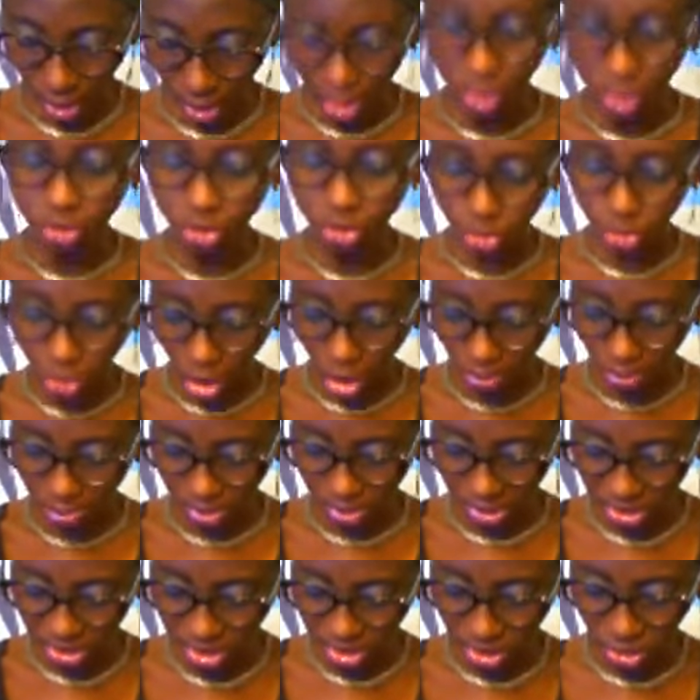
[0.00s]

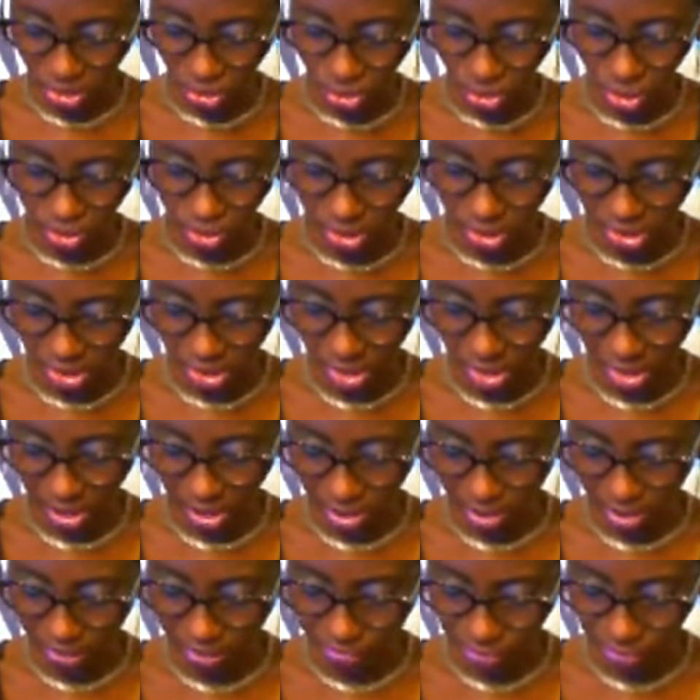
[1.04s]
Submitting
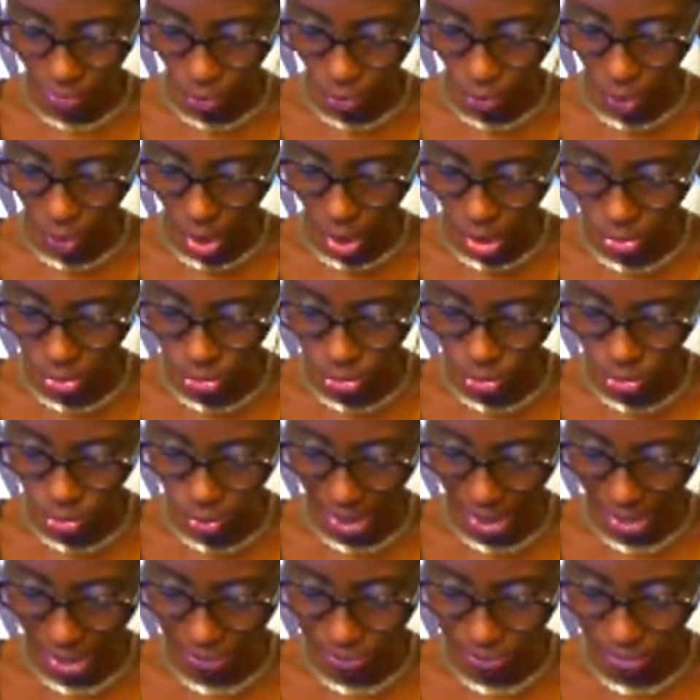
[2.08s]
yourselves one to
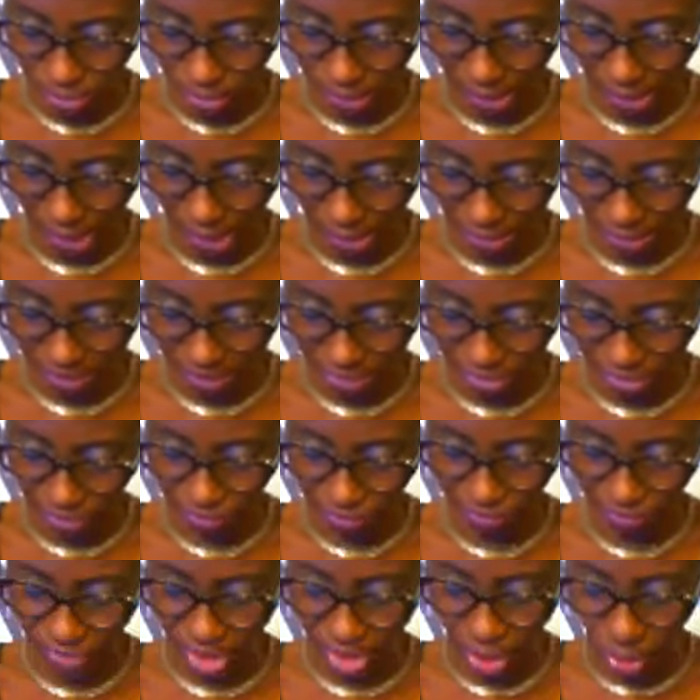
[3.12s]
another in the
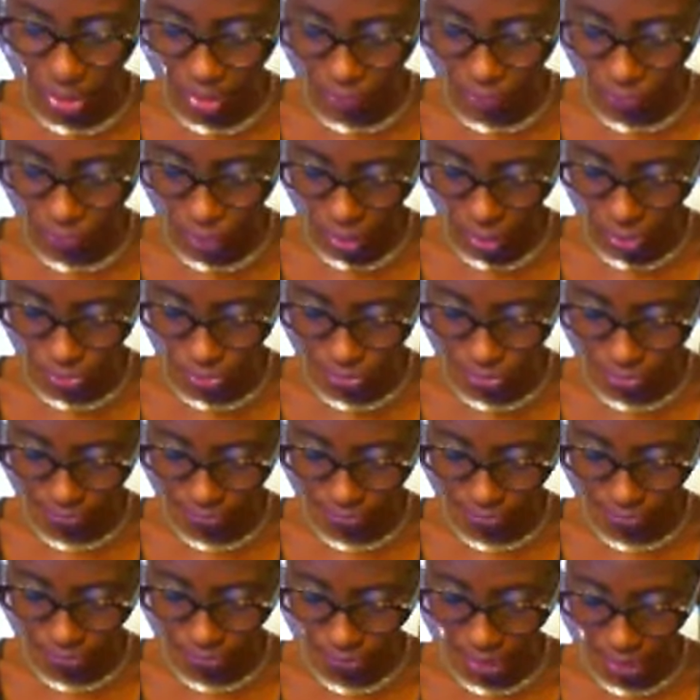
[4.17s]
fear of God.
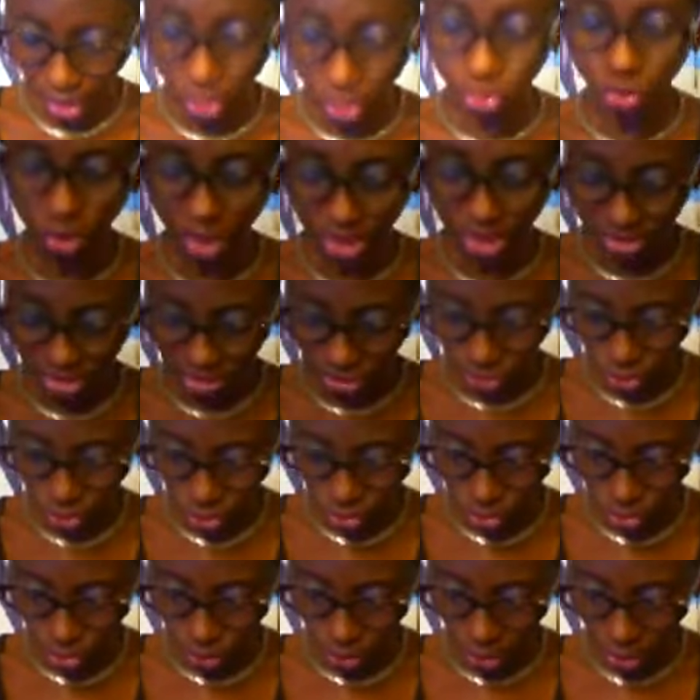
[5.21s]

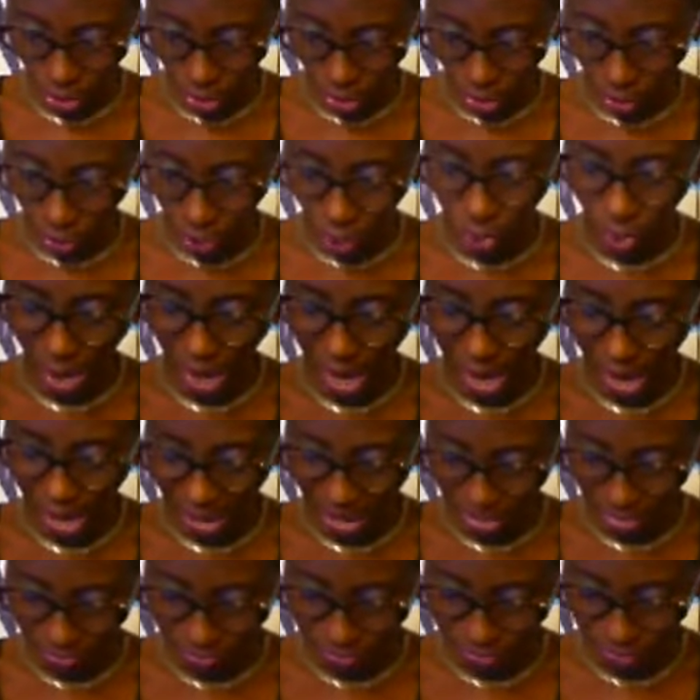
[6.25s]
22.
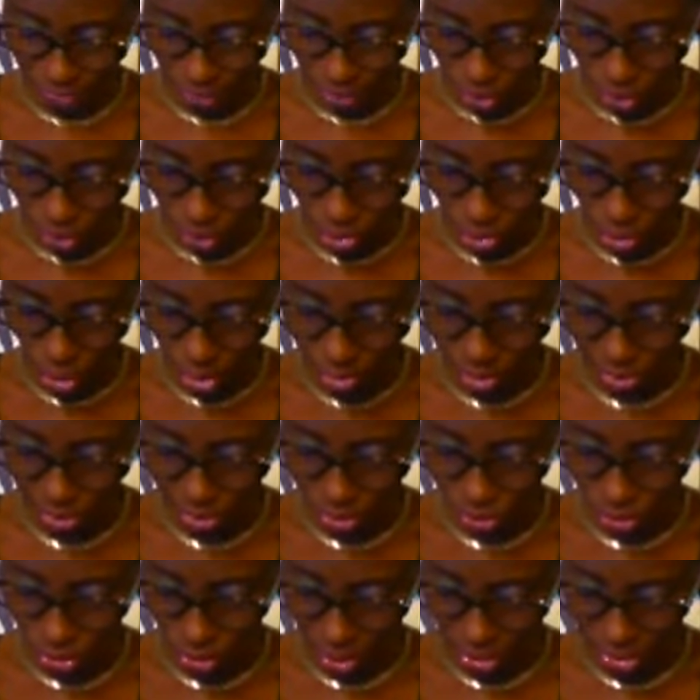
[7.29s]
Wives,
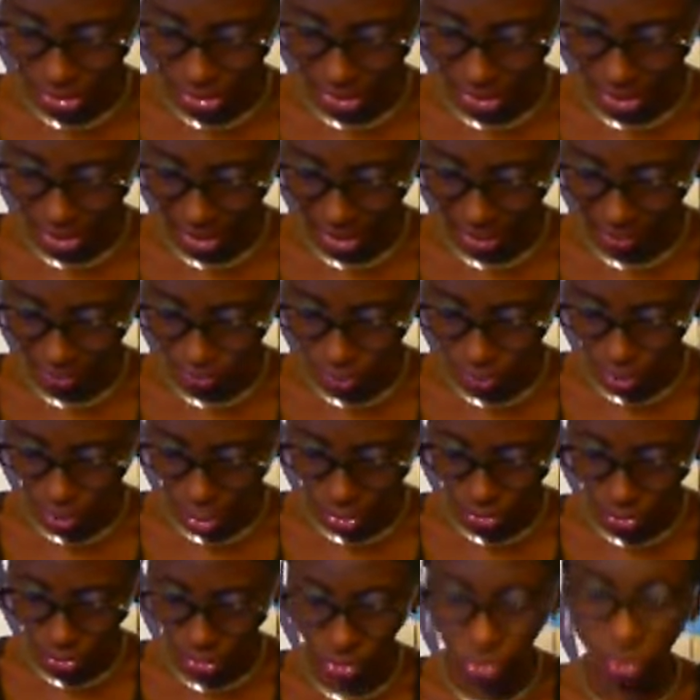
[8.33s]
submit yourselves
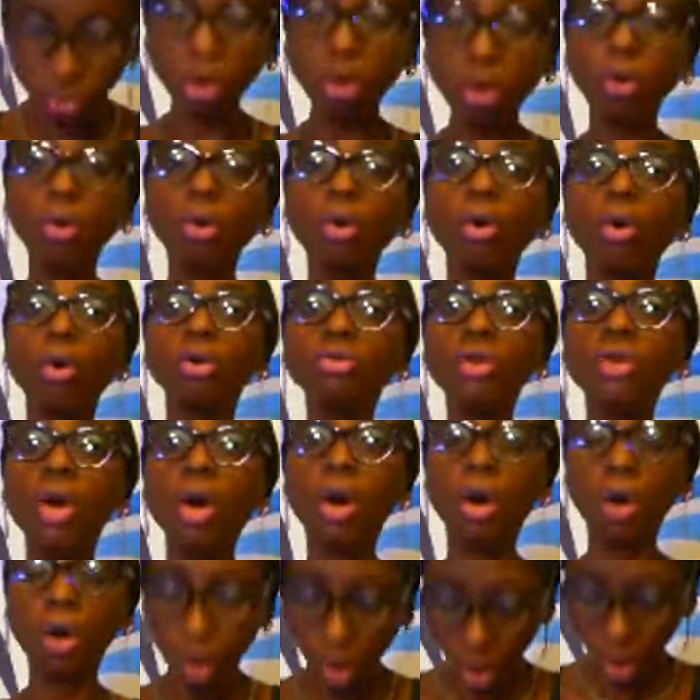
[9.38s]
unto your own
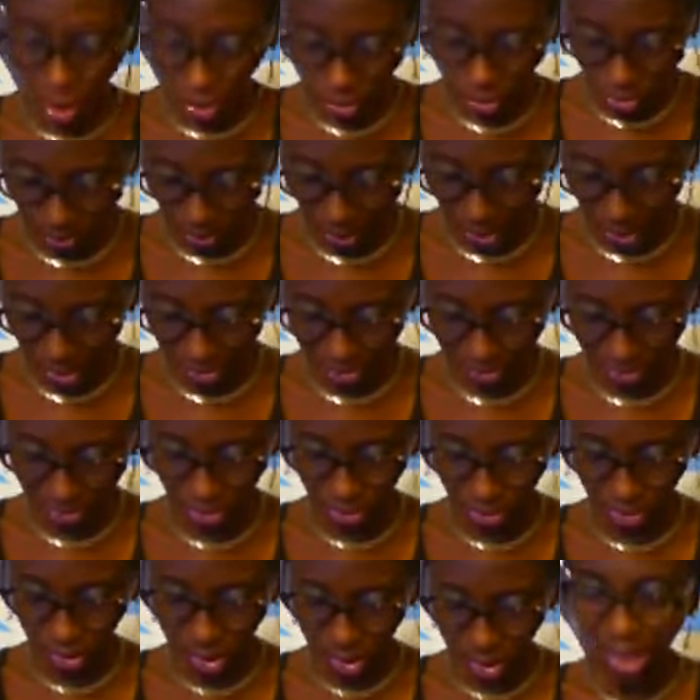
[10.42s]

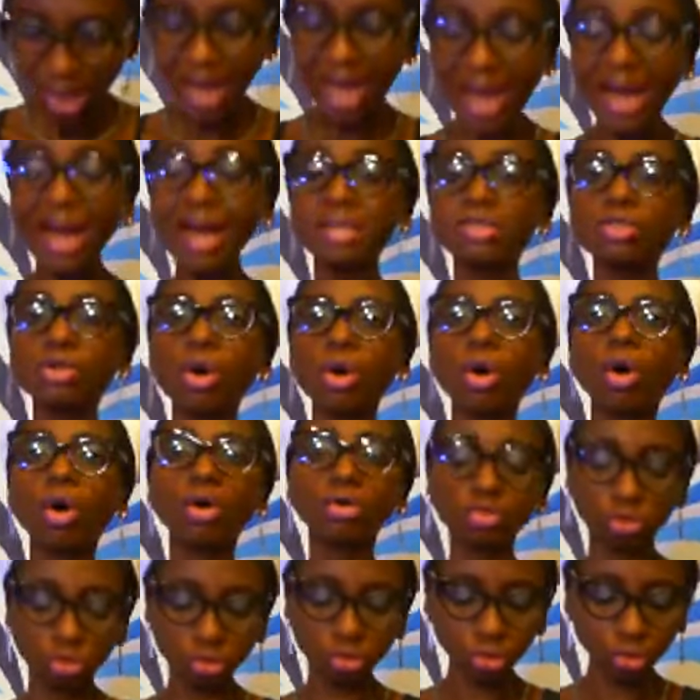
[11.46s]
husbands as
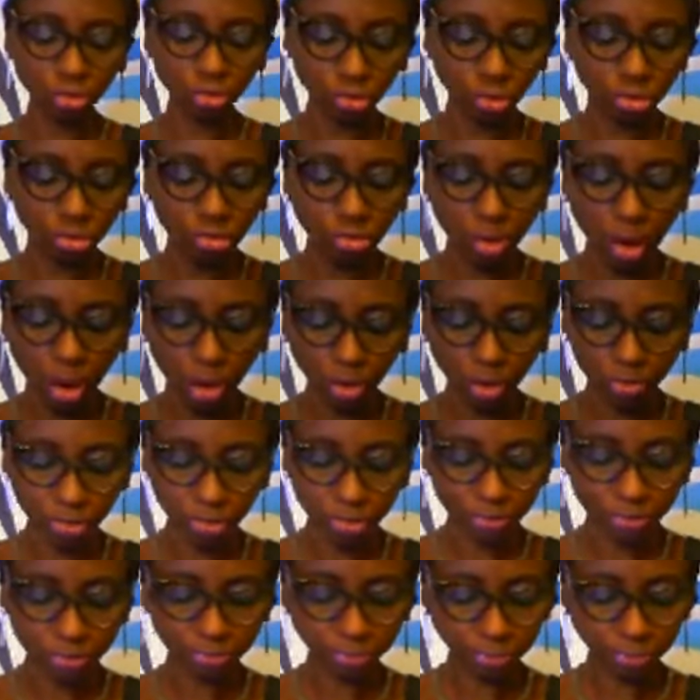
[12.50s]
unto the Lord.
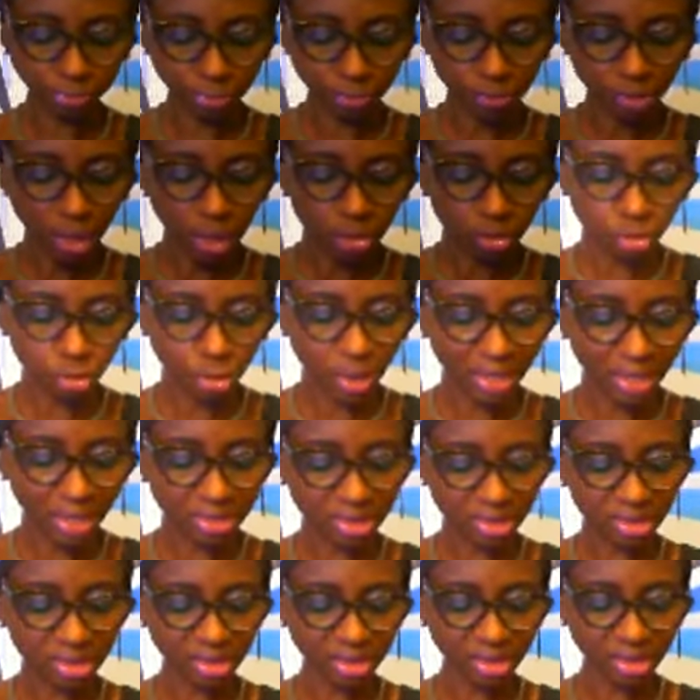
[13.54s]

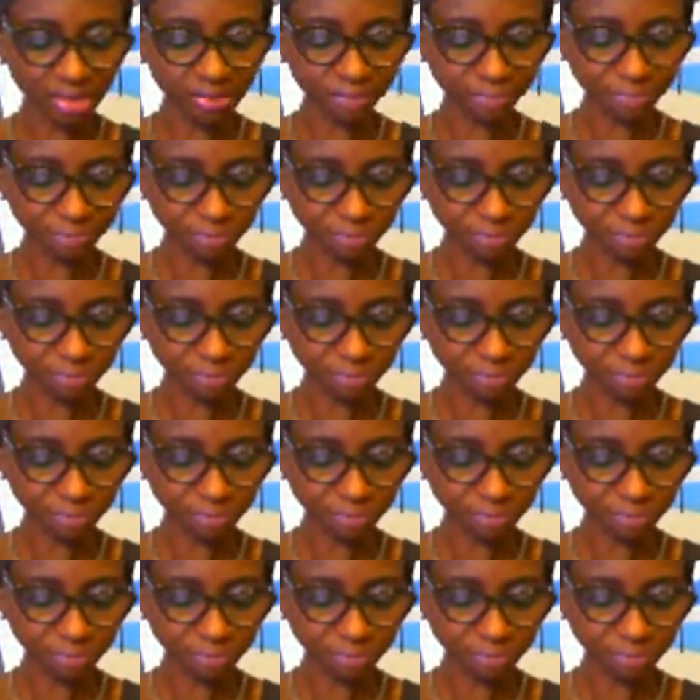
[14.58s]
23.